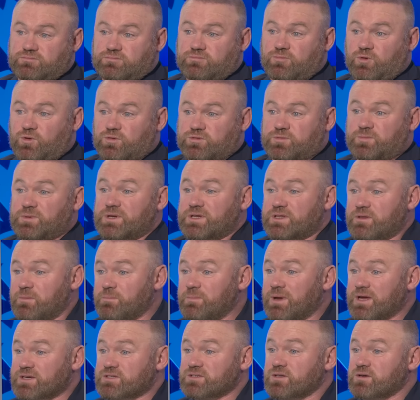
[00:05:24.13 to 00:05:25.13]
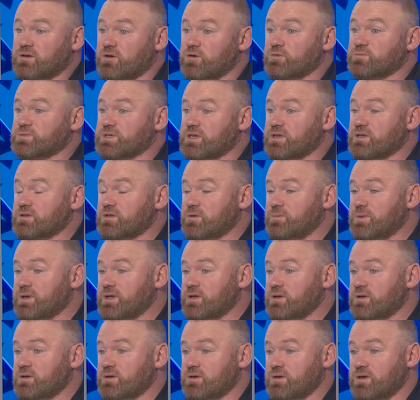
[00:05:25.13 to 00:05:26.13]
ultimately, the mess the club's in at the
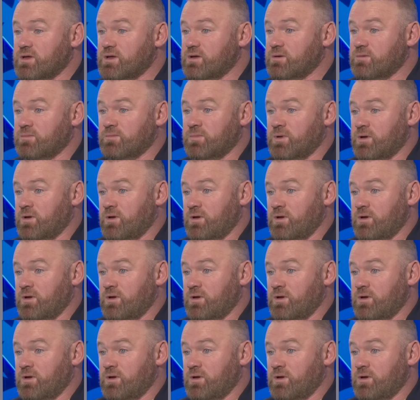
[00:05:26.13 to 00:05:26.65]
minute.